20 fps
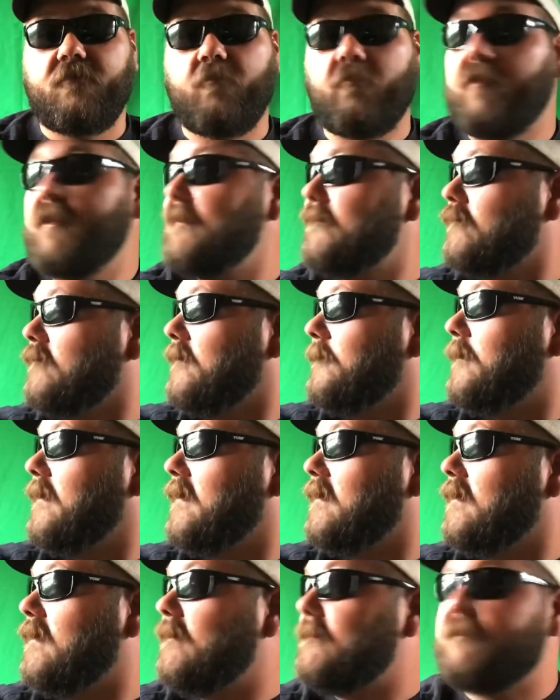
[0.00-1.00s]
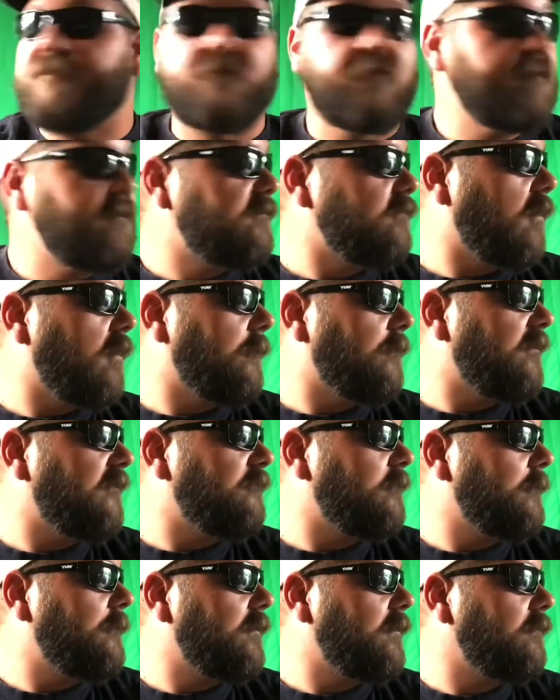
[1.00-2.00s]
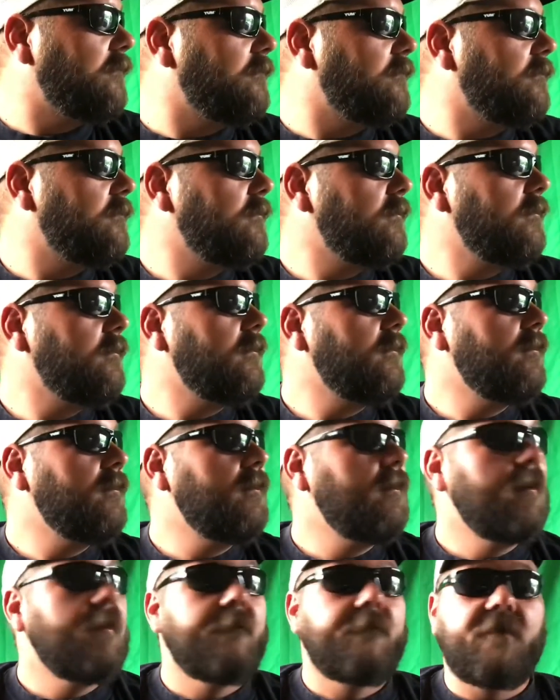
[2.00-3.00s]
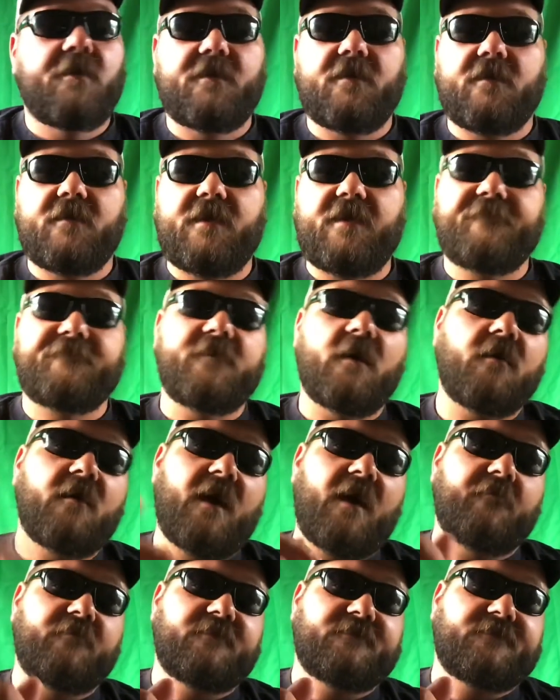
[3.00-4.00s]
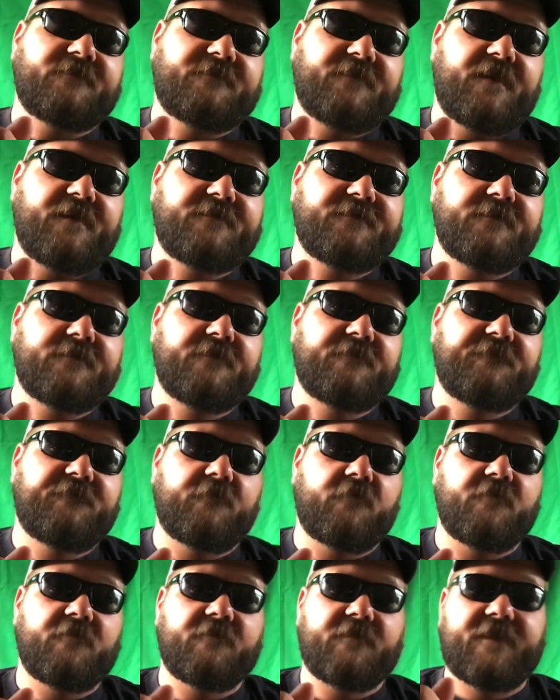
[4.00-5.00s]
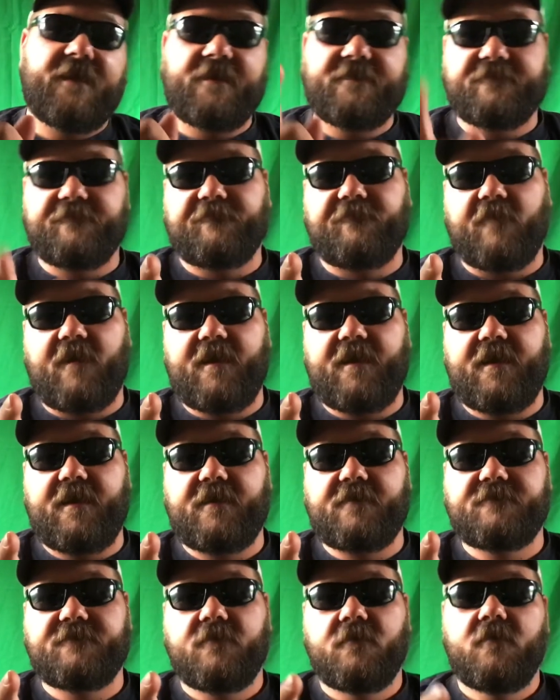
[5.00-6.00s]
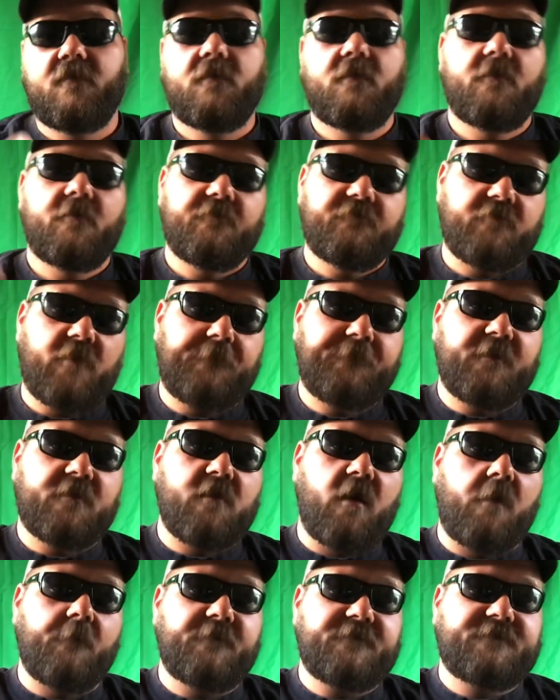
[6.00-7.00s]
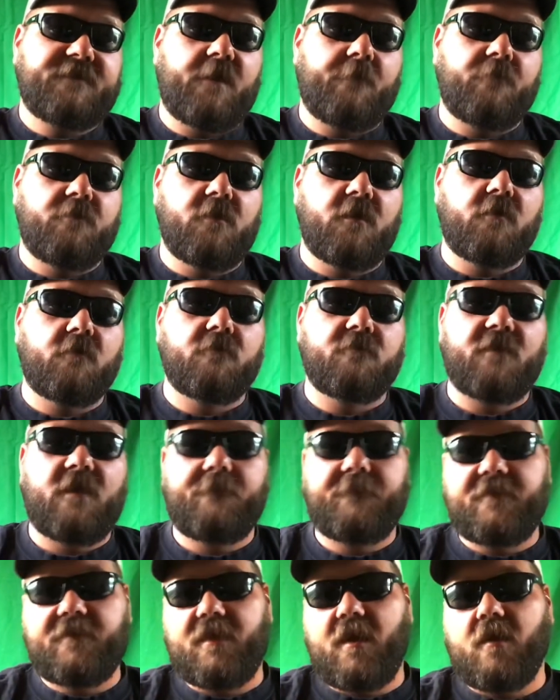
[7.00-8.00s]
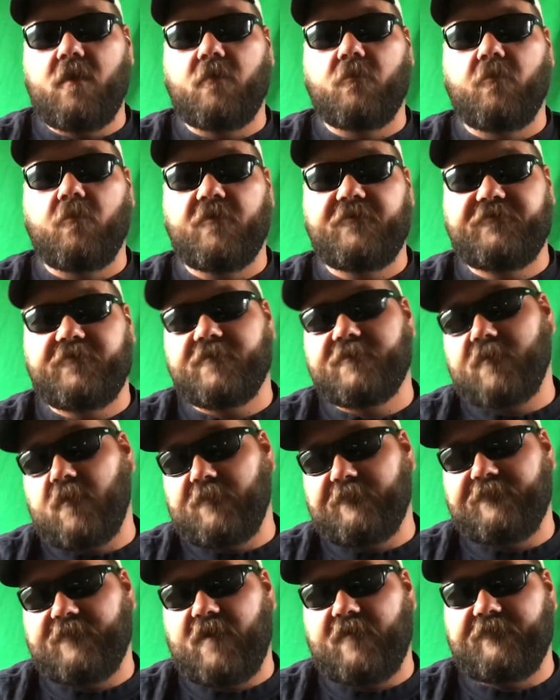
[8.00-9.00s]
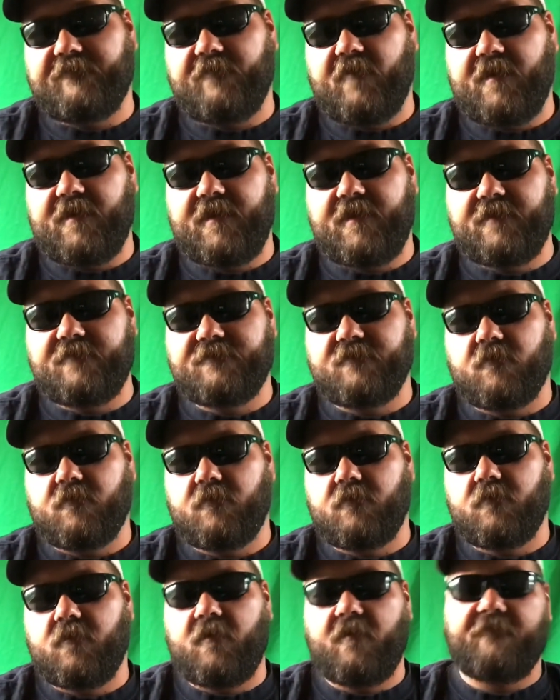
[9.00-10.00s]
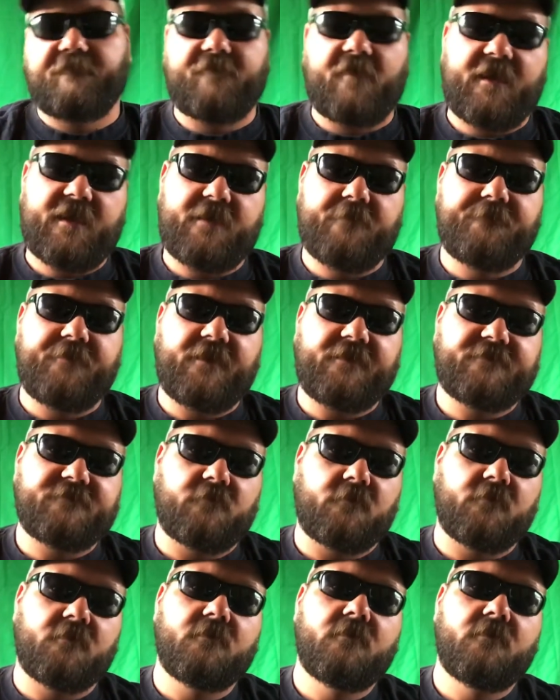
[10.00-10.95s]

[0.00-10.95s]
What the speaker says: Wind's really picking up. It's throwing the tarp off my boat. But if y'all have any suggestions for catching flatheads, drop your comments down below. Let me know what your top 5 flathead baits are.